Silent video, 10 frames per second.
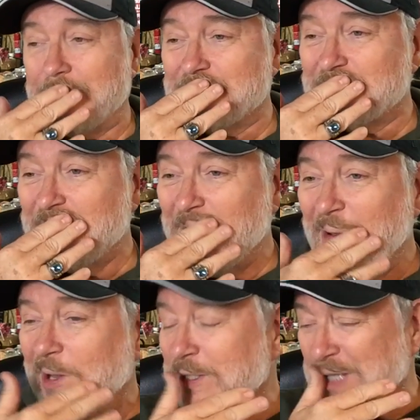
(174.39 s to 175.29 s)
It's
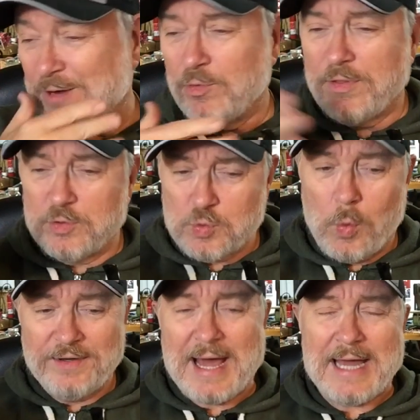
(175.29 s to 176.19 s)
it's kind of one of those
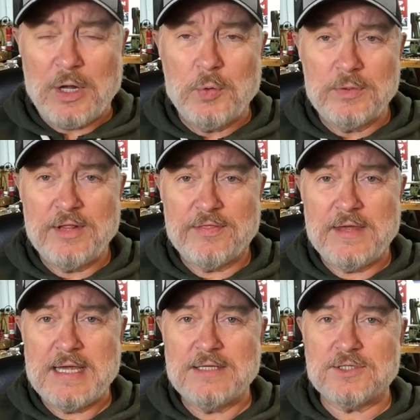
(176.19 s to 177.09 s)
one night only
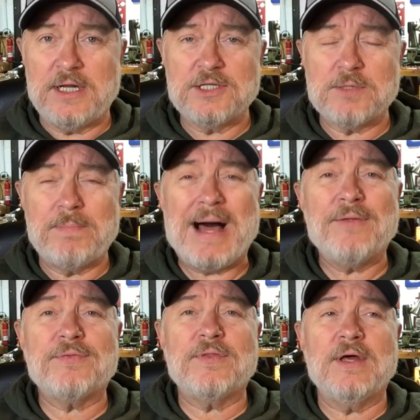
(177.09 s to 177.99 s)
things, and it's
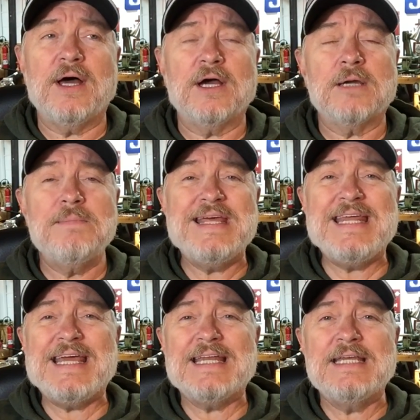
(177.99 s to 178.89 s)
about the
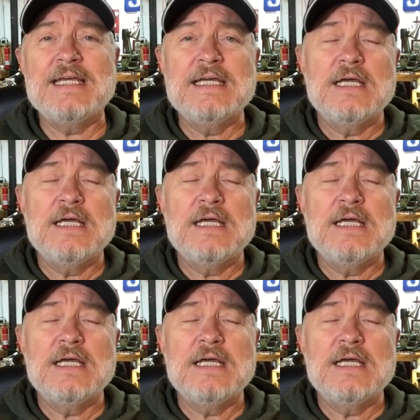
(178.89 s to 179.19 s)
comedian